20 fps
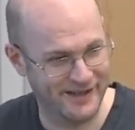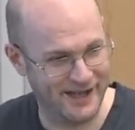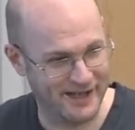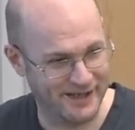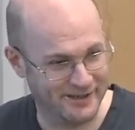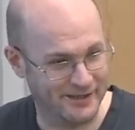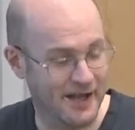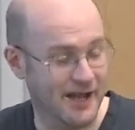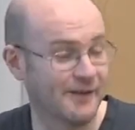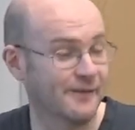
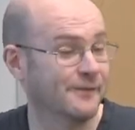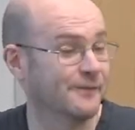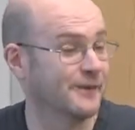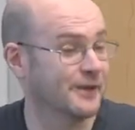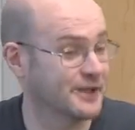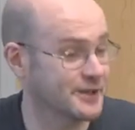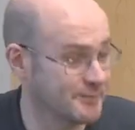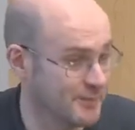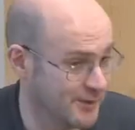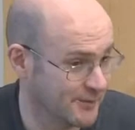and, and
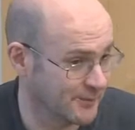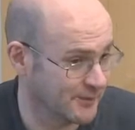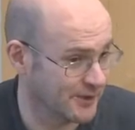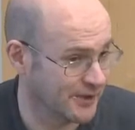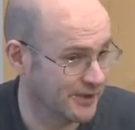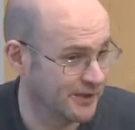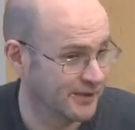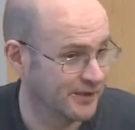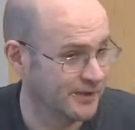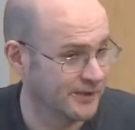fixed memory.
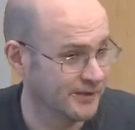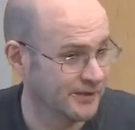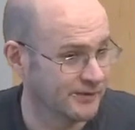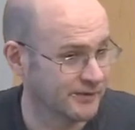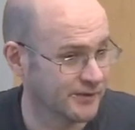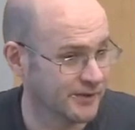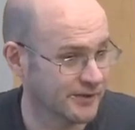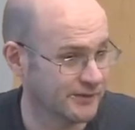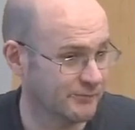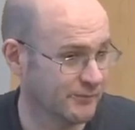Right?